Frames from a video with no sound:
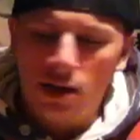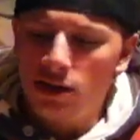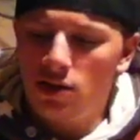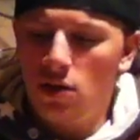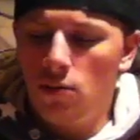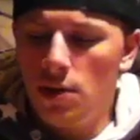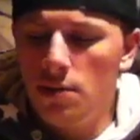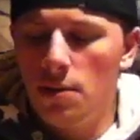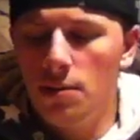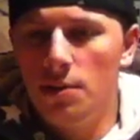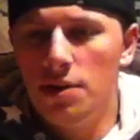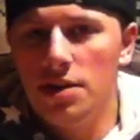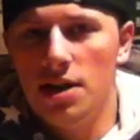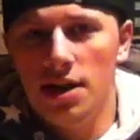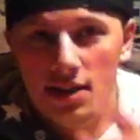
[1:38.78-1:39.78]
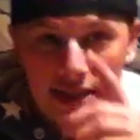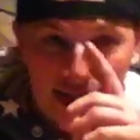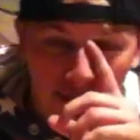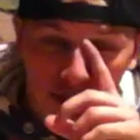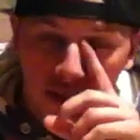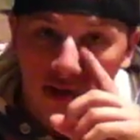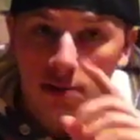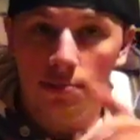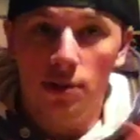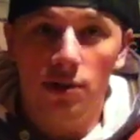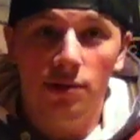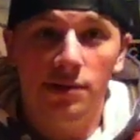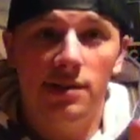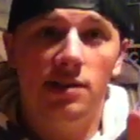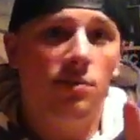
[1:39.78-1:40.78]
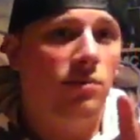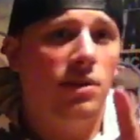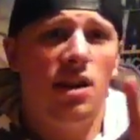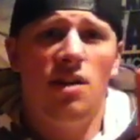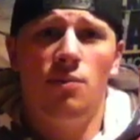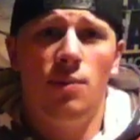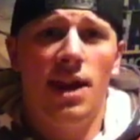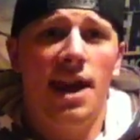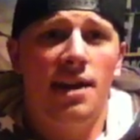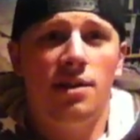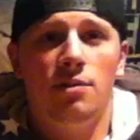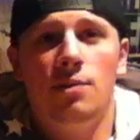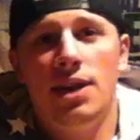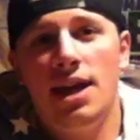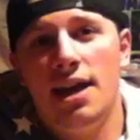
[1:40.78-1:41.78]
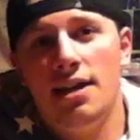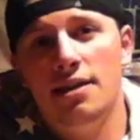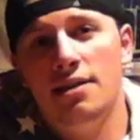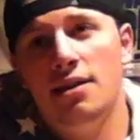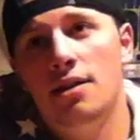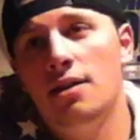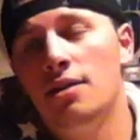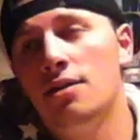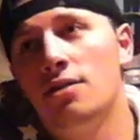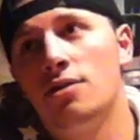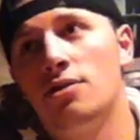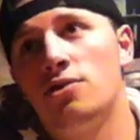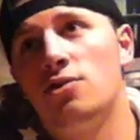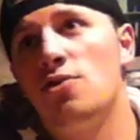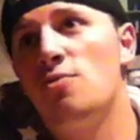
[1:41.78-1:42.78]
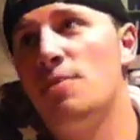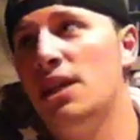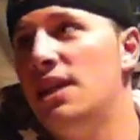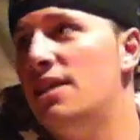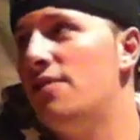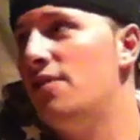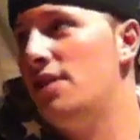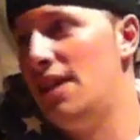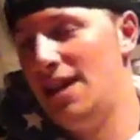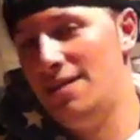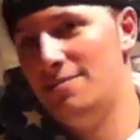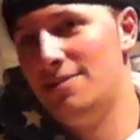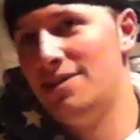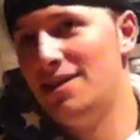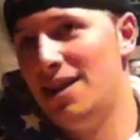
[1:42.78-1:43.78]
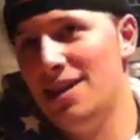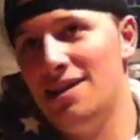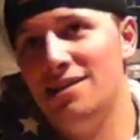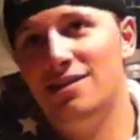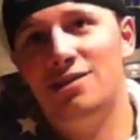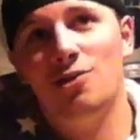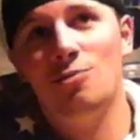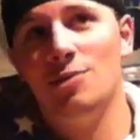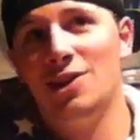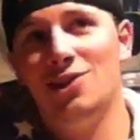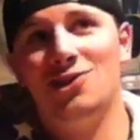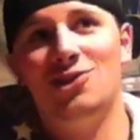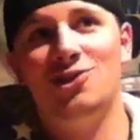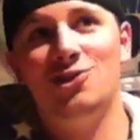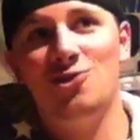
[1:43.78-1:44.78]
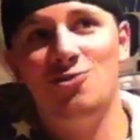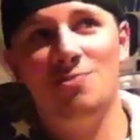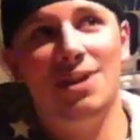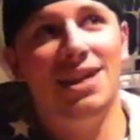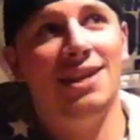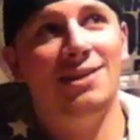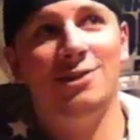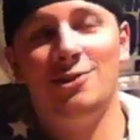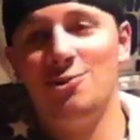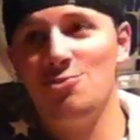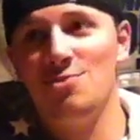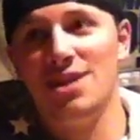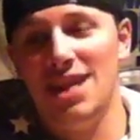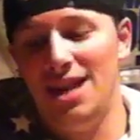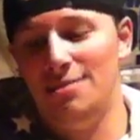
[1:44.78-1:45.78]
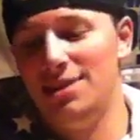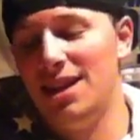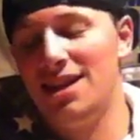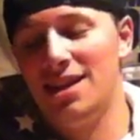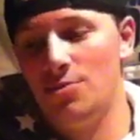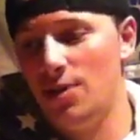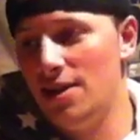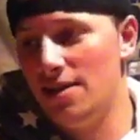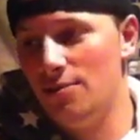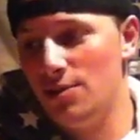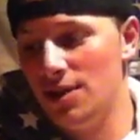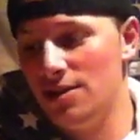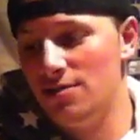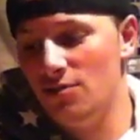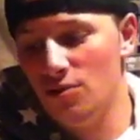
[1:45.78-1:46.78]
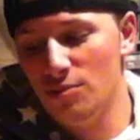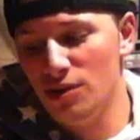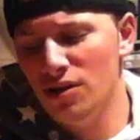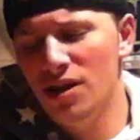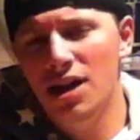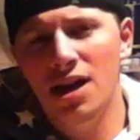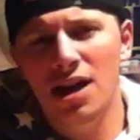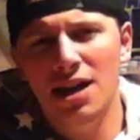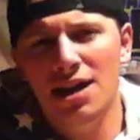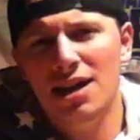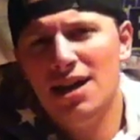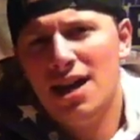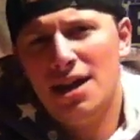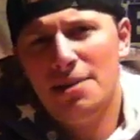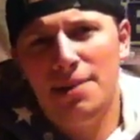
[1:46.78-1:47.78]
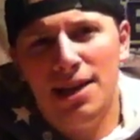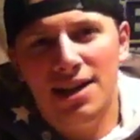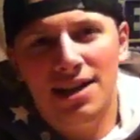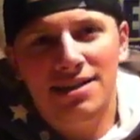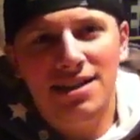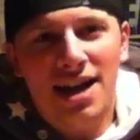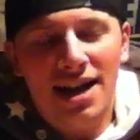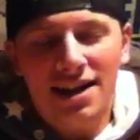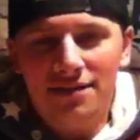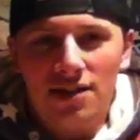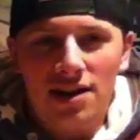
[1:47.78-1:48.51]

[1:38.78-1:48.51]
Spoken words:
So we went with Team Yugioh Bros. That we had so many different names and so many stupid names. Thank God we had one that's normal. I mean, it's a